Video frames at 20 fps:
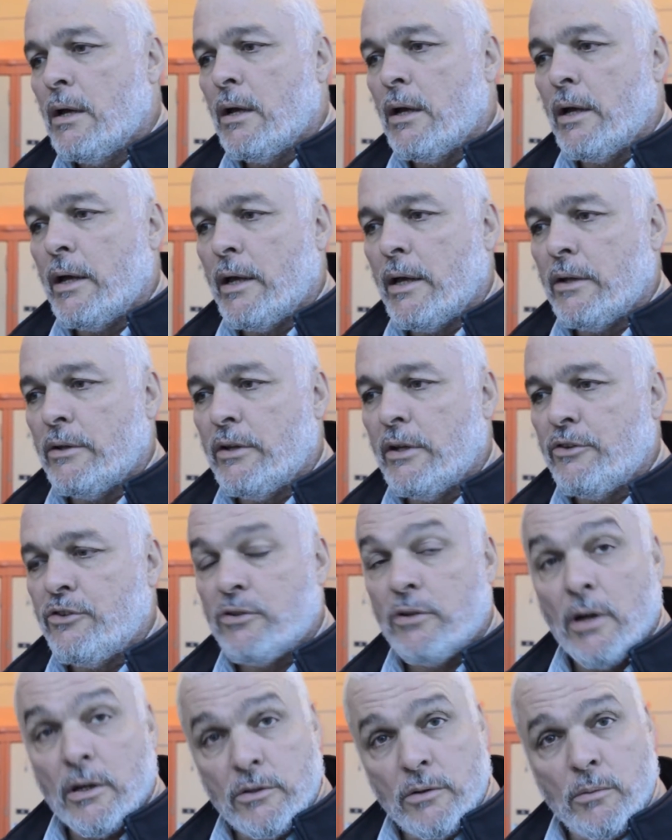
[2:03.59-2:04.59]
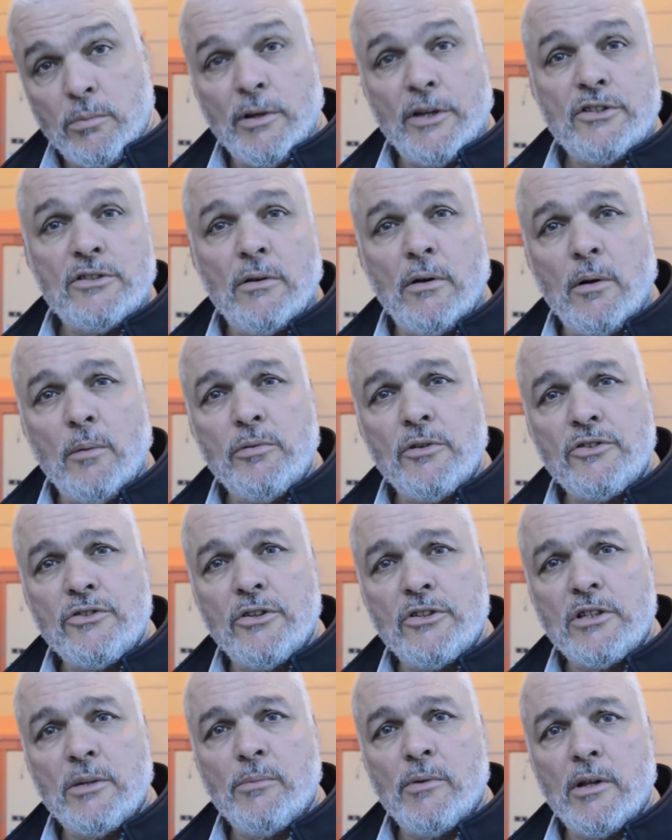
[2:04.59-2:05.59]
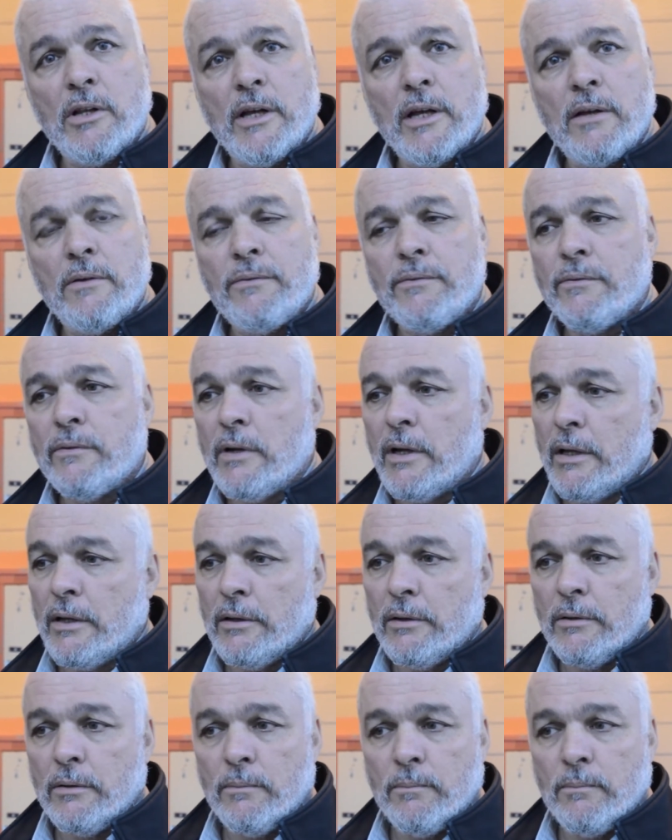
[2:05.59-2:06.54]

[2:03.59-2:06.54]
I had just got to a place of hopelessness in my life and